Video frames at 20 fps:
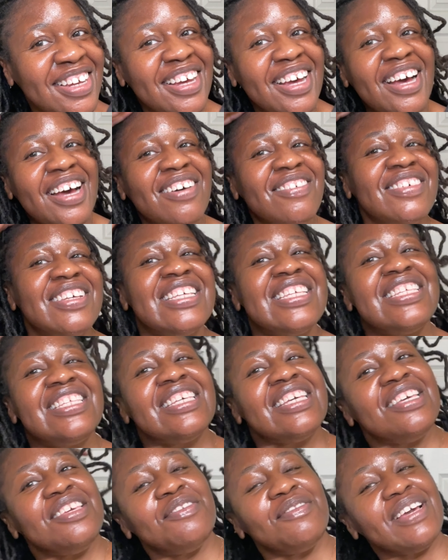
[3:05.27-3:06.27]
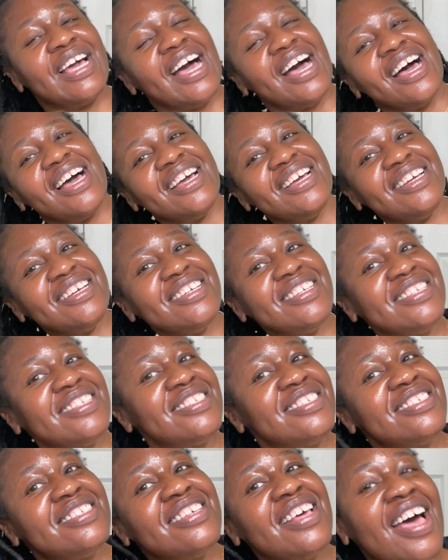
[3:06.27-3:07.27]
I will see you
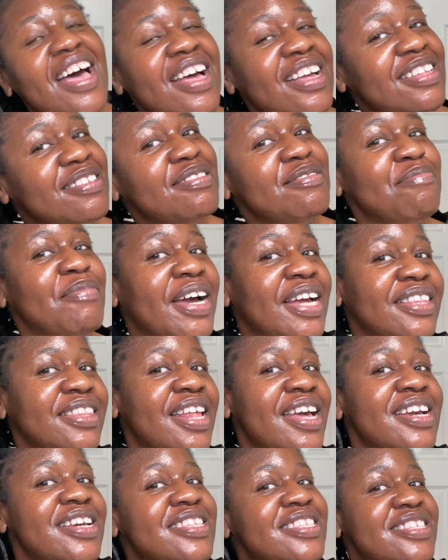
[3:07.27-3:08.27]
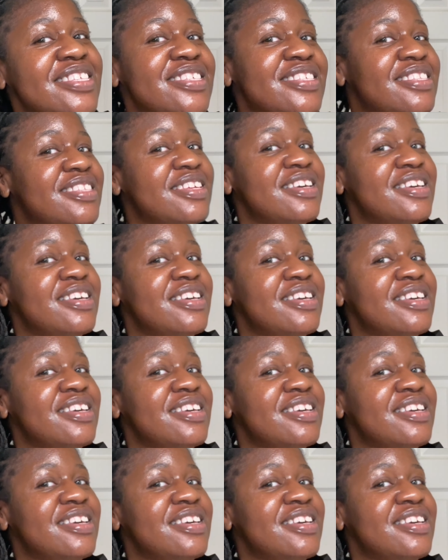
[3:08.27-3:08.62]
guys at my next